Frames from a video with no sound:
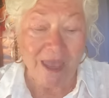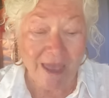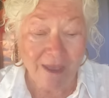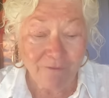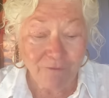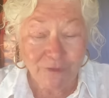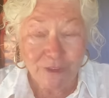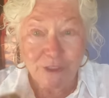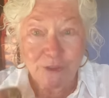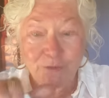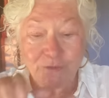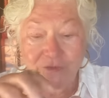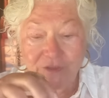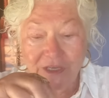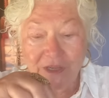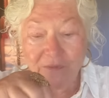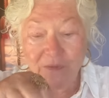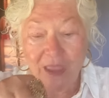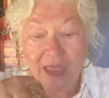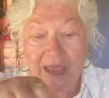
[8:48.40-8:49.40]
after you've
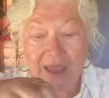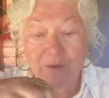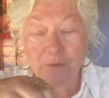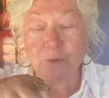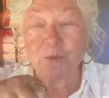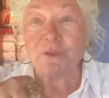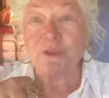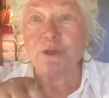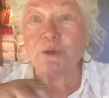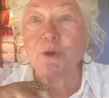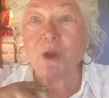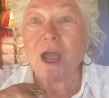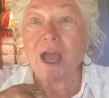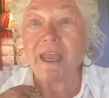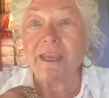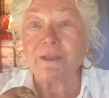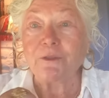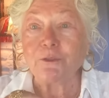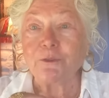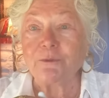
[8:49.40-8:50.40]
done that with your
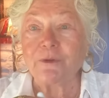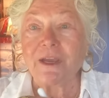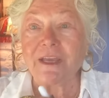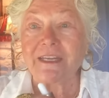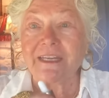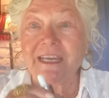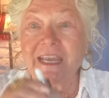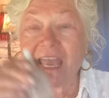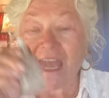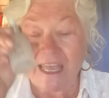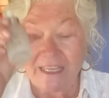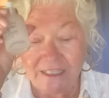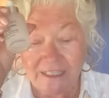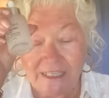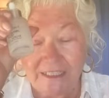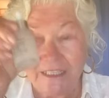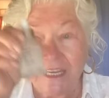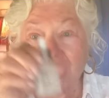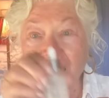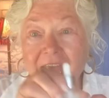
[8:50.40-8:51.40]
hyaluronic
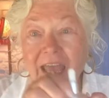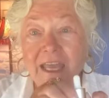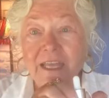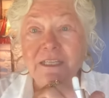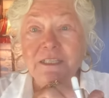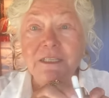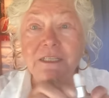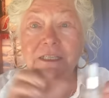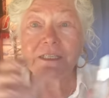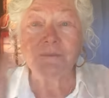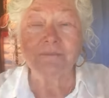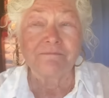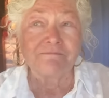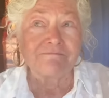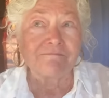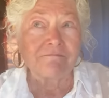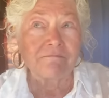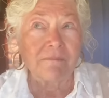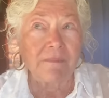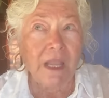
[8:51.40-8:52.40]
acid, and
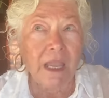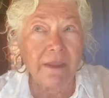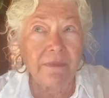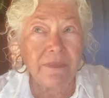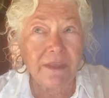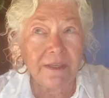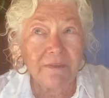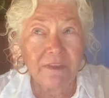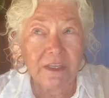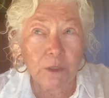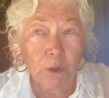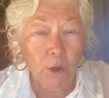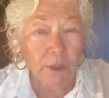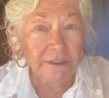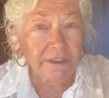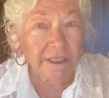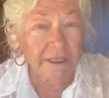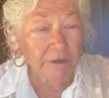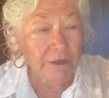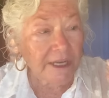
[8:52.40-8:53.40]
I think The
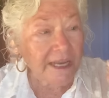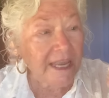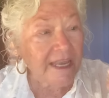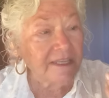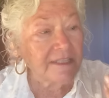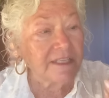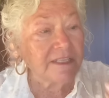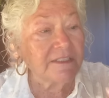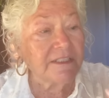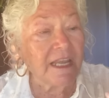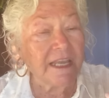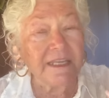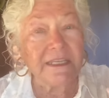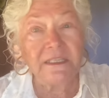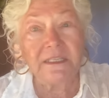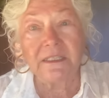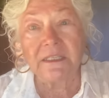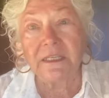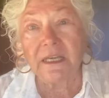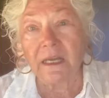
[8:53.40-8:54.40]
Ordinary has a
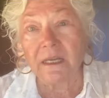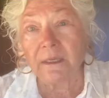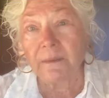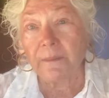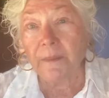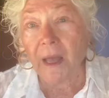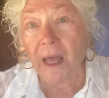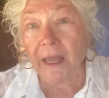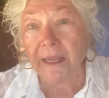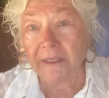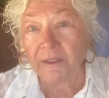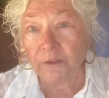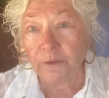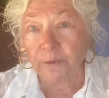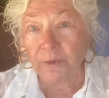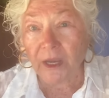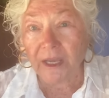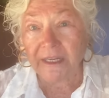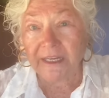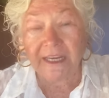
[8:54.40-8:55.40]
nice uh,
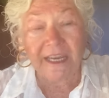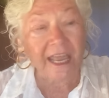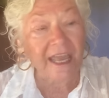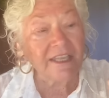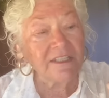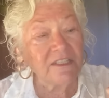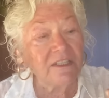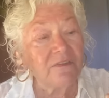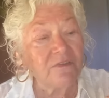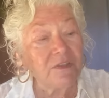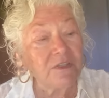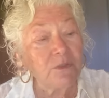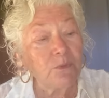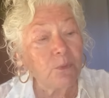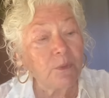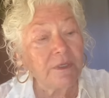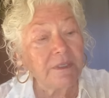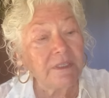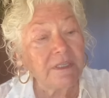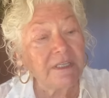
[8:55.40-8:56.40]
hyaluronic acid. This
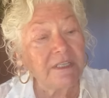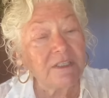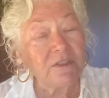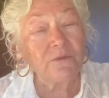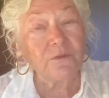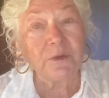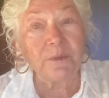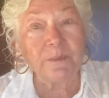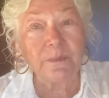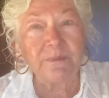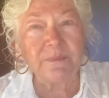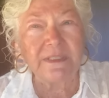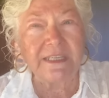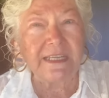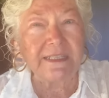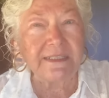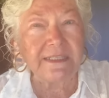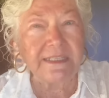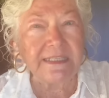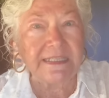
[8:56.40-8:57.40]
one is from
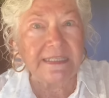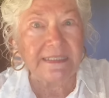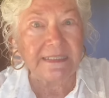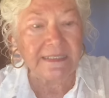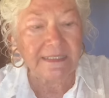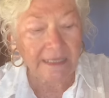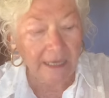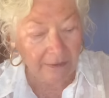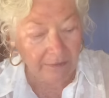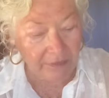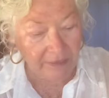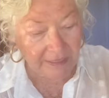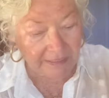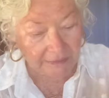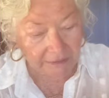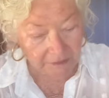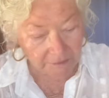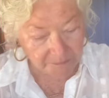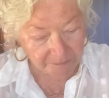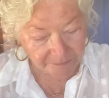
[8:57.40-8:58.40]
Dead Sea's, I
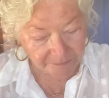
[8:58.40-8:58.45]
think.